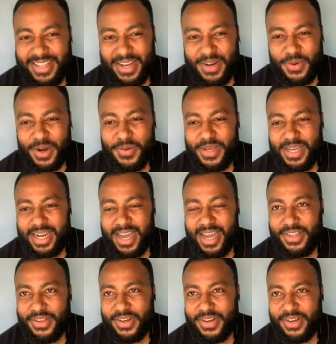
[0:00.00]
in that one week, I
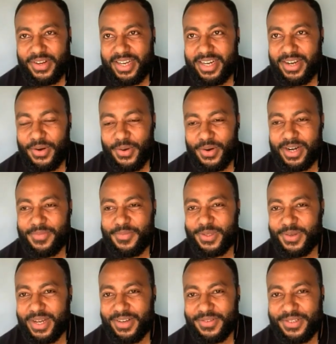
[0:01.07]
had to learn a whole
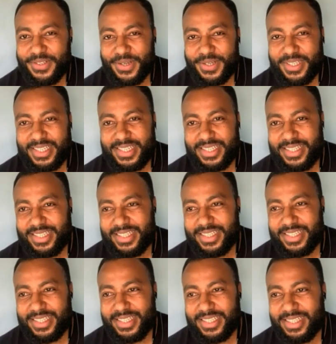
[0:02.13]
repertoire of songs,
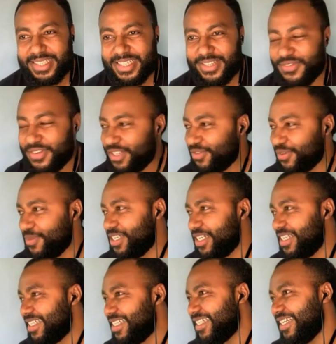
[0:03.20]
just fresh from
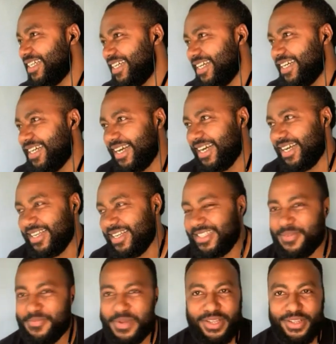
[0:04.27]
church, uh,
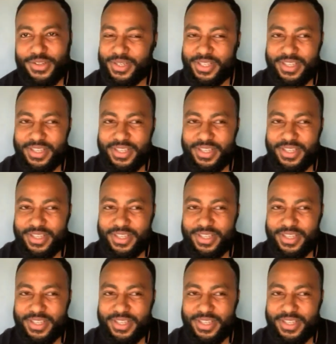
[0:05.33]
jumping into a